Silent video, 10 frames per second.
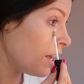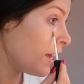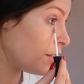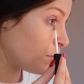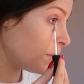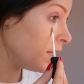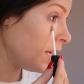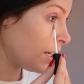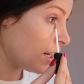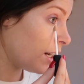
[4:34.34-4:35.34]
It's
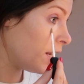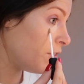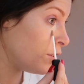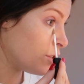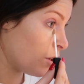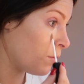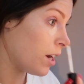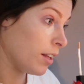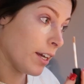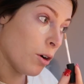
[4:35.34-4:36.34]
really good if you don't
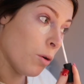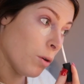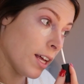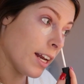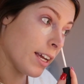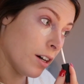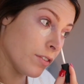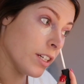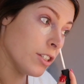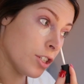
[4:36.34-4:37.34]
want like a whole lot of
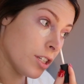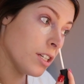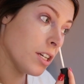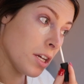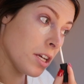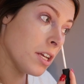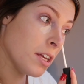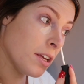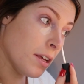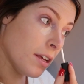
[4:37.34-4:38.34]
coverage.
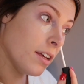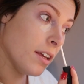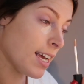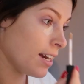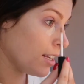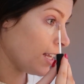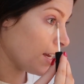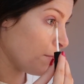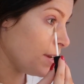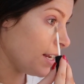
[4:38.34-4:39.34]
It's kind of like
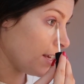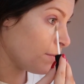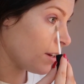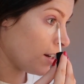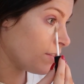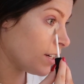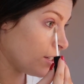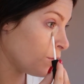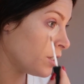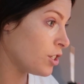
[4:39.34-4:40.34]
a medium
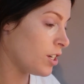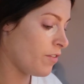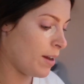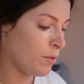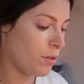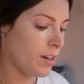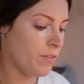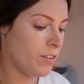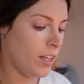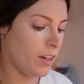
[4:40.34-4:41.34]
coverage, which if I'm
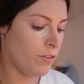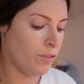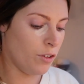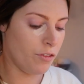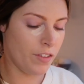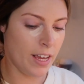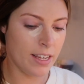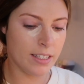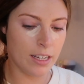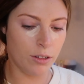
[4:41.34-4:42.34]
going for like a full
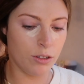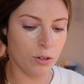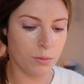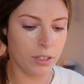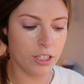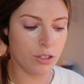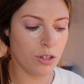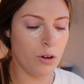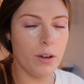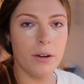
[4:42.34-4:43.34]
face, I'll normally just
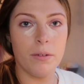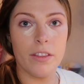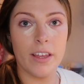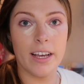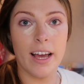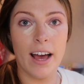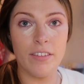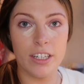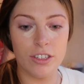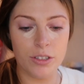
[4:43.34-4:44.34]
go in with like a
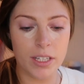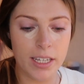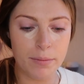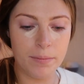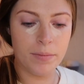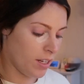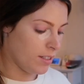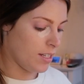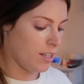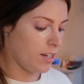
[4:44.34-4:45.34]
heavier duty
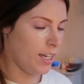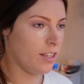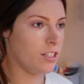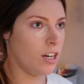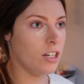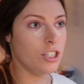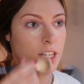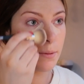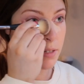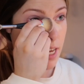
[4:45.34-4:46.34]
concealer like the Tarte
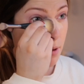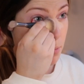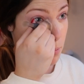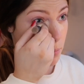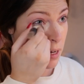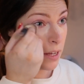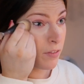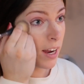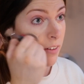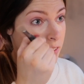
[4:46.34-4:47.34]
Shape Tape. But
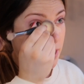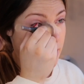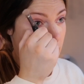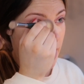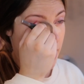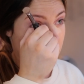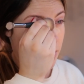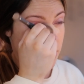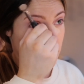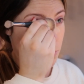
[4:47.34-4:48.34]
for every day,
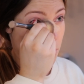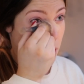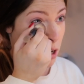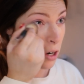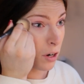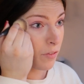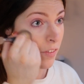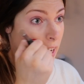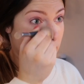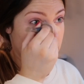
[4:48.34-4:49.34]
this is
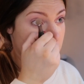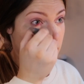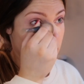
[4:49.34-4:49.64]
perfect.